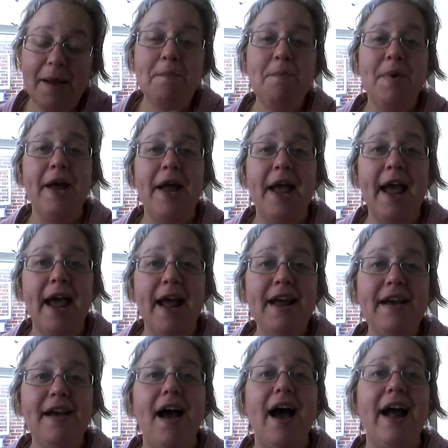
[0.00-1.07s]
But
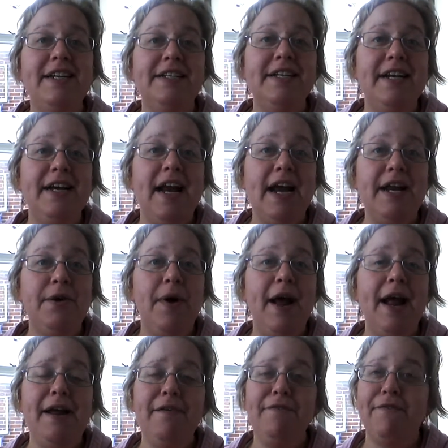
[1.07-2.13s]
hey, I did it
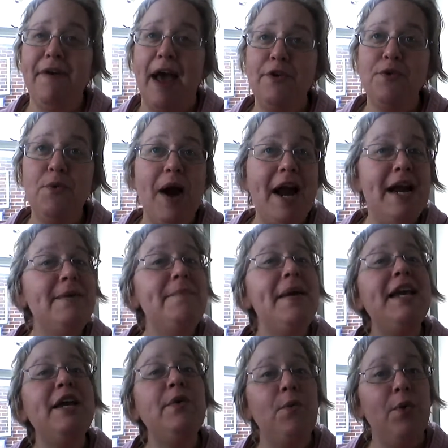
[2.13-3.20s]
anyway, found a way to
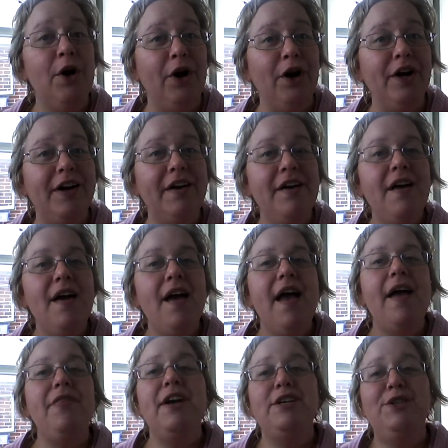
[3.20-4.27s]
make it work.
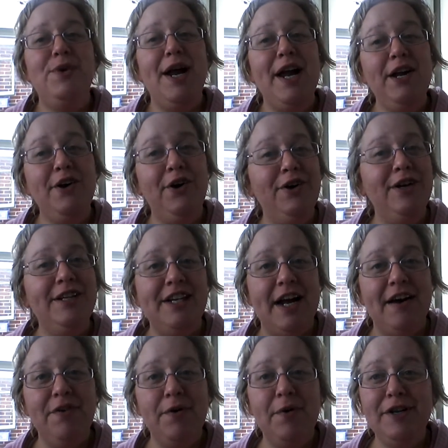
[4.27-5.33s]
And that's what I encourage
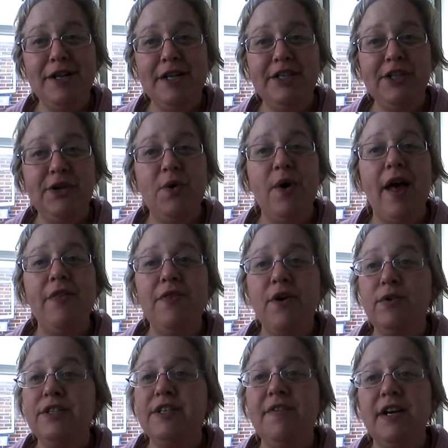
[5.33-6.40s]
everyone to do. And
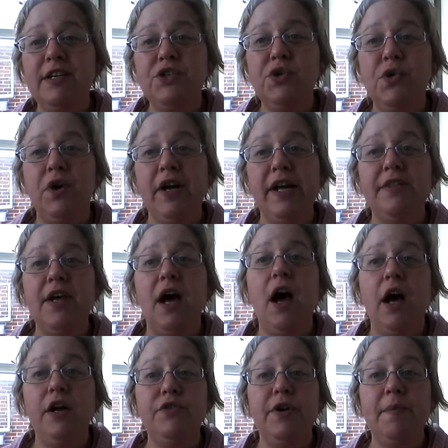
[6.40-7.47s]
those of us who are in the
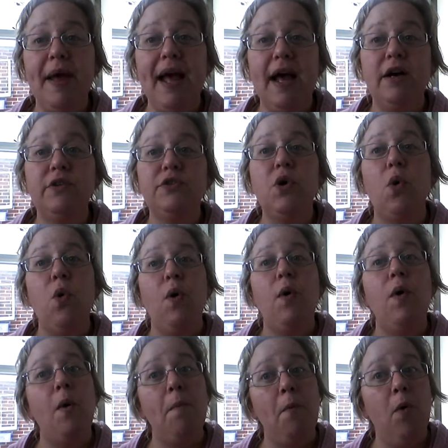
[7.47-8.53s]
100 pounds
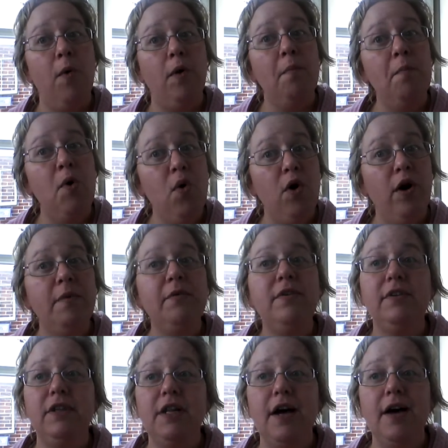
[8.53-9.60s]
or more
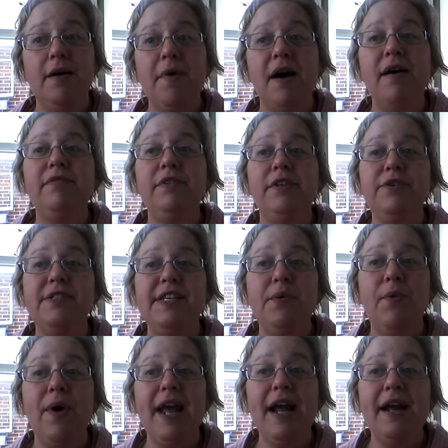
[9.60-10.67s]
club of
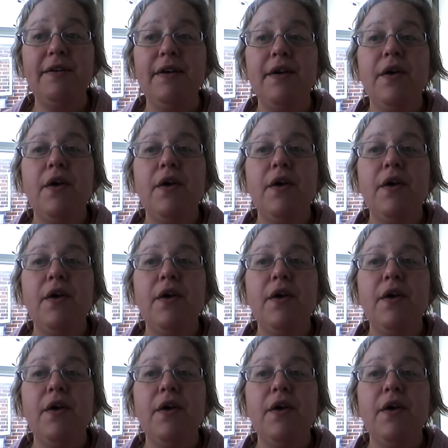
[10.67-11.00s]
losing weight,